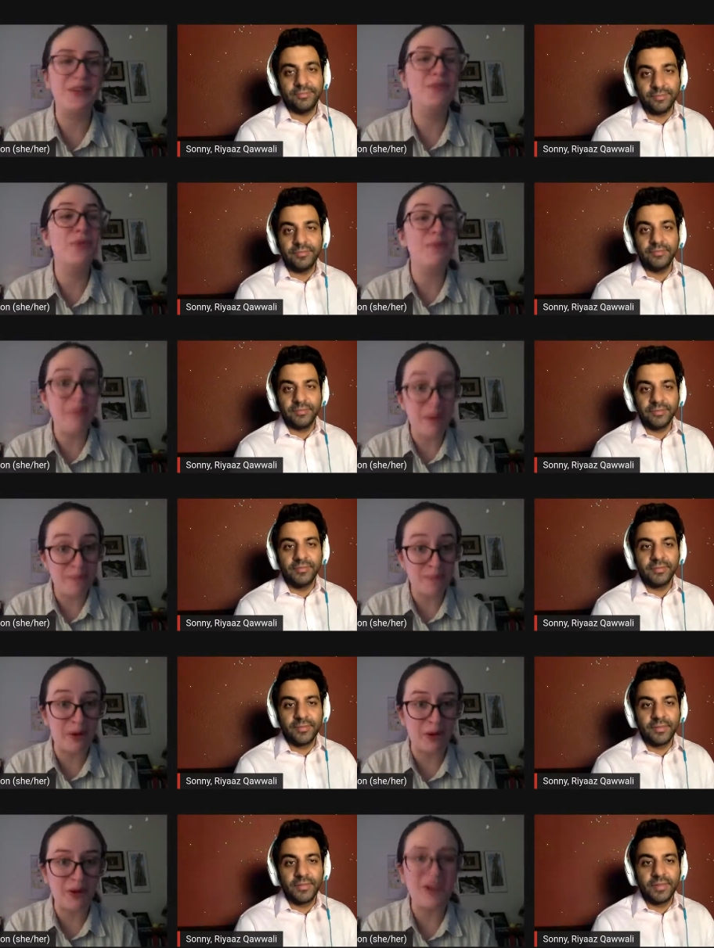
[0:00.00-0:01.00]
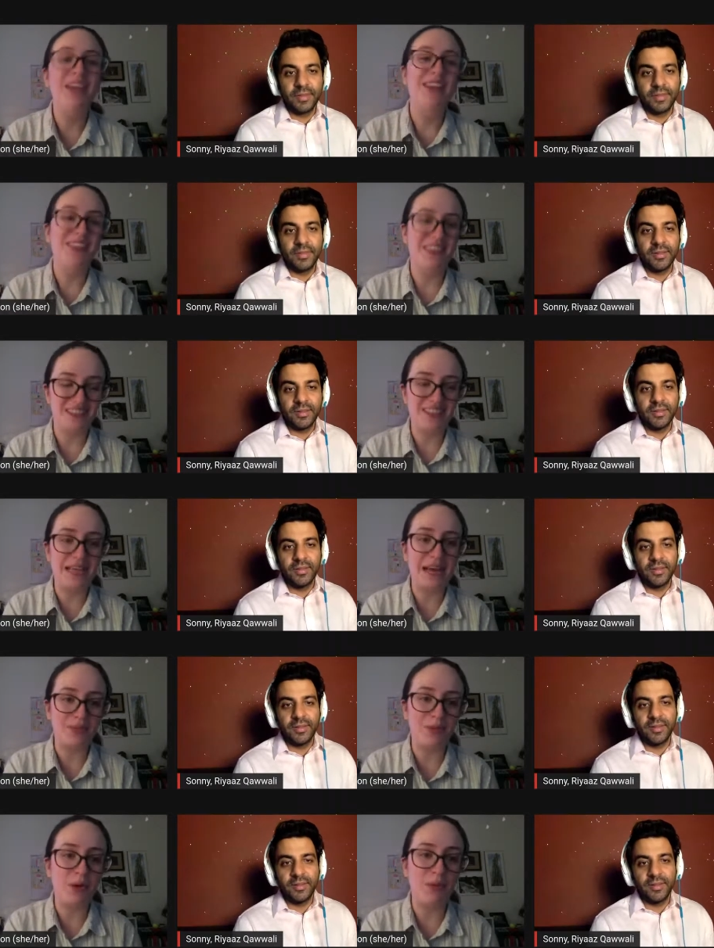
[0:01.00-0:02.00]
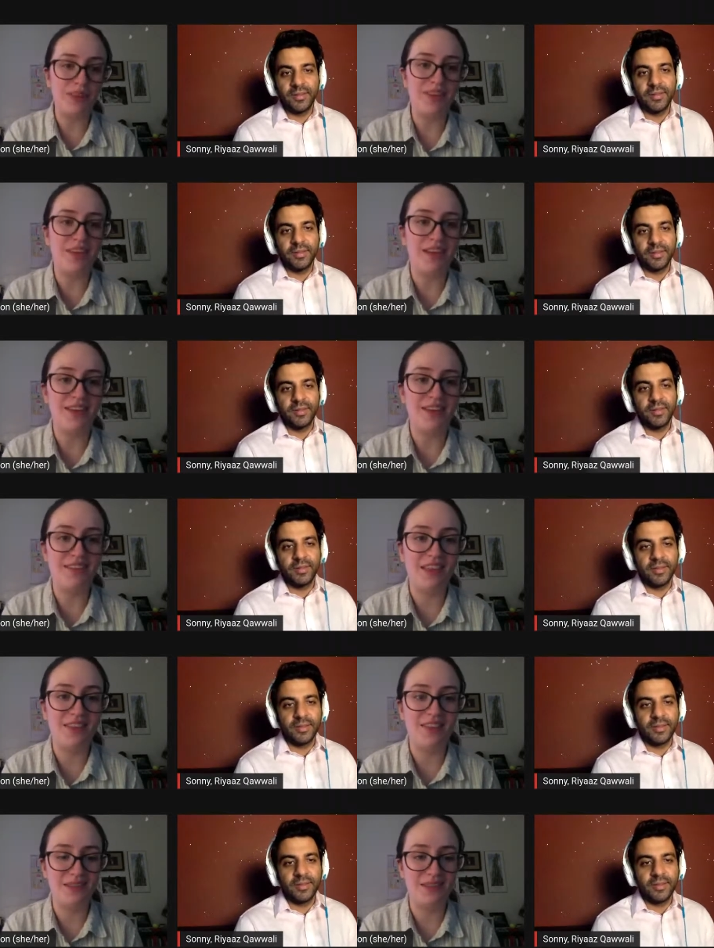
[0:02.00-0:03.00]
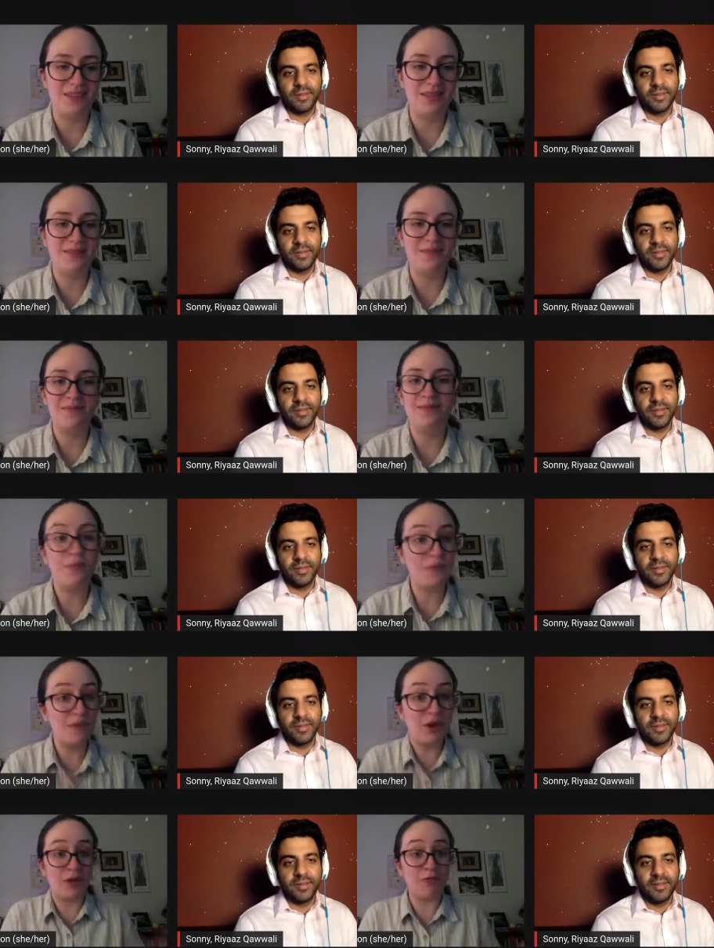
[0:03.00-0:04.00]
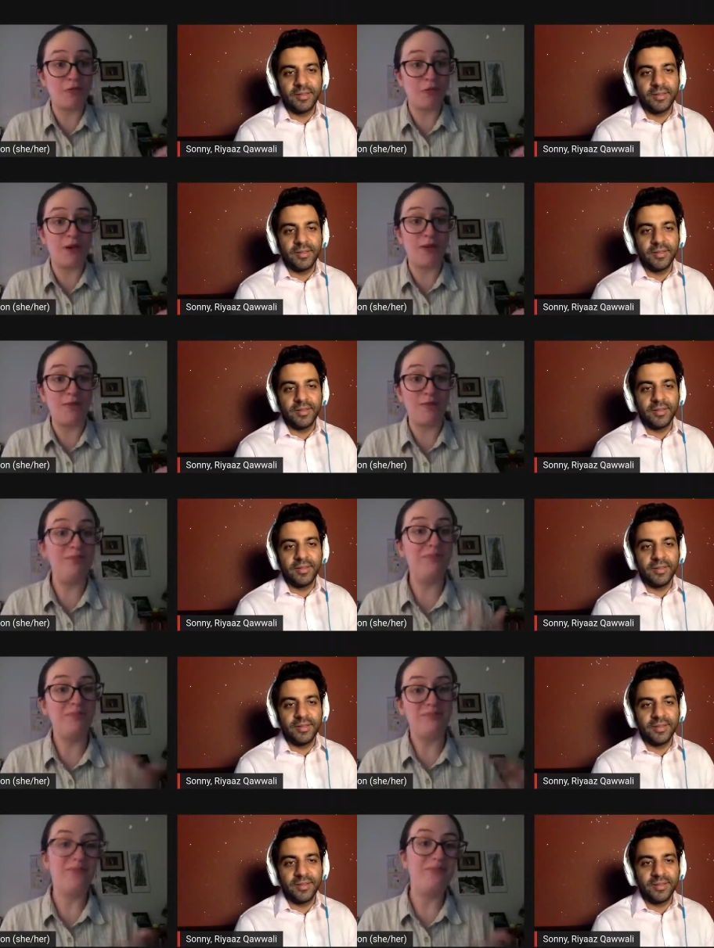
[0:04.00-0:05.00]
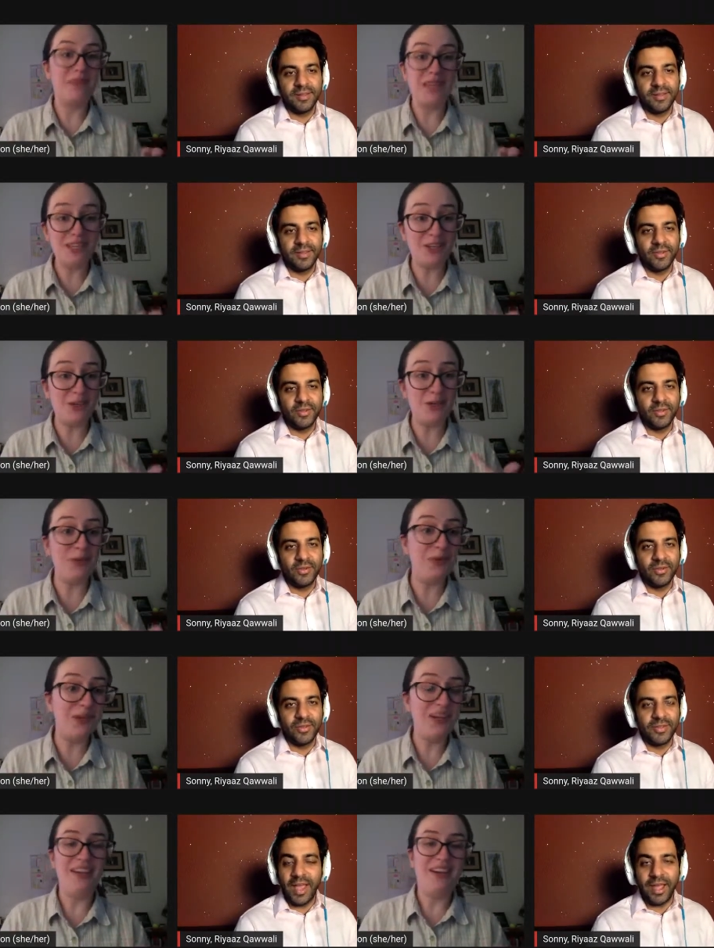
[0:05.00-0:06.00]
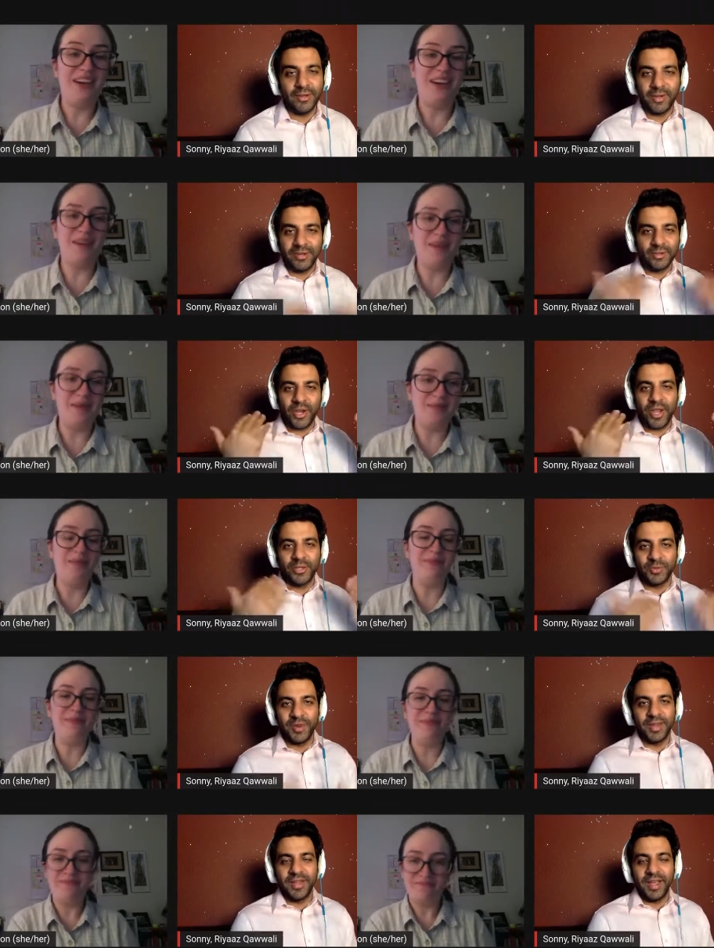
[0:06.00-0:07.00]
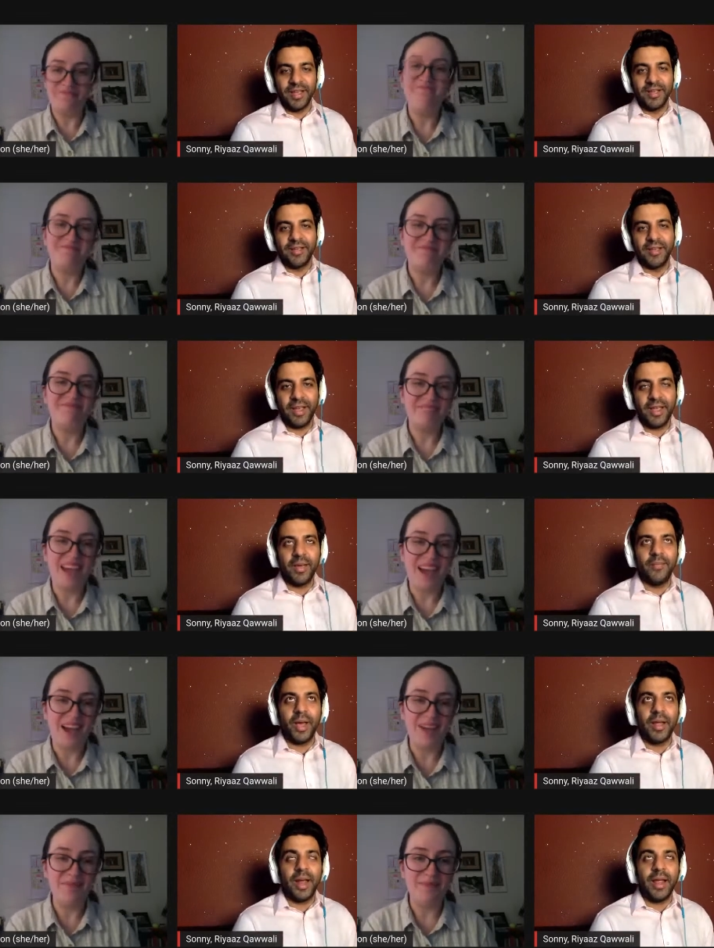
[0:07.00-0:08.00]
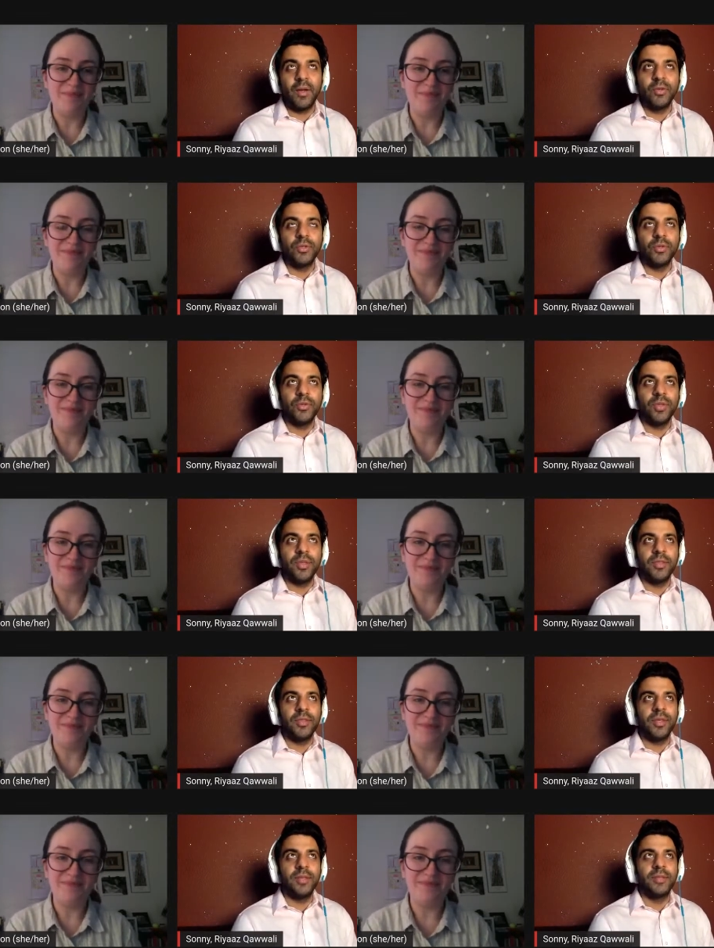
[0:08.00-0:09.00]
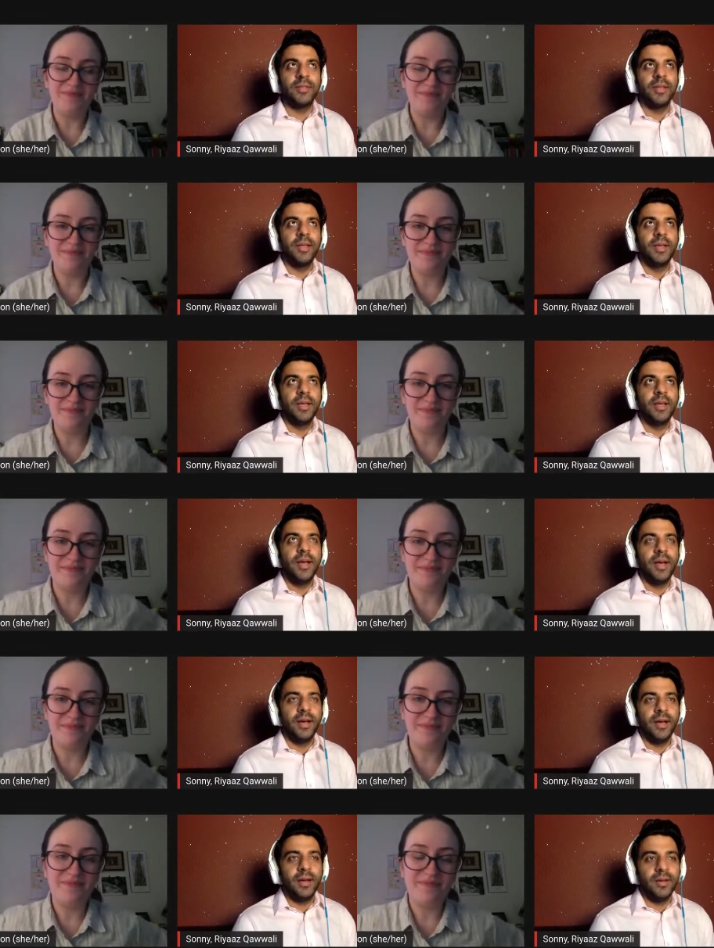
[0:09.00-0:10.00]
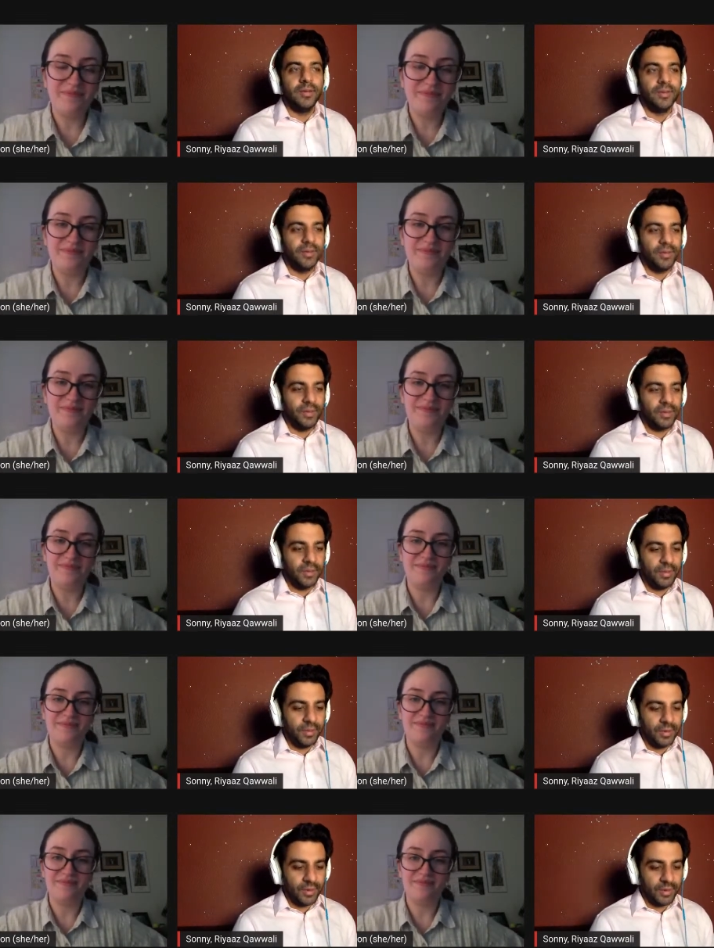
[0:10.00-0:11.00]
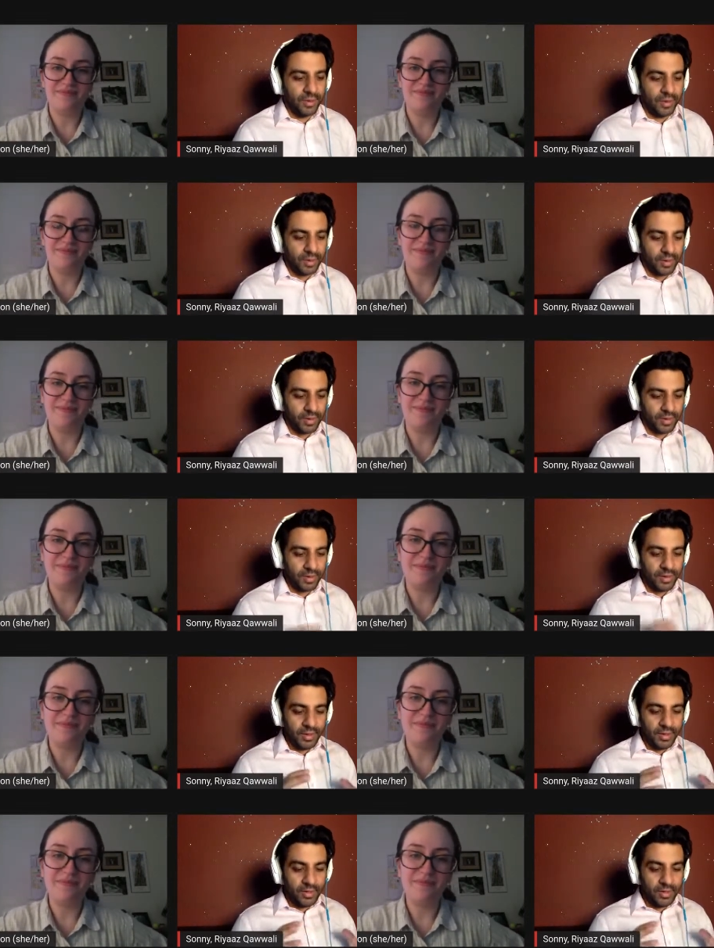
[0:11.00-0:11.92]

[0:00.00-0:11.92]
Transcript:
Speaker 1: can remember the exact moment that that this art form hit you.
Speaker 2: Yeah, and um, it changed me. Yeah. yeah. And, and, I also think that uh, there are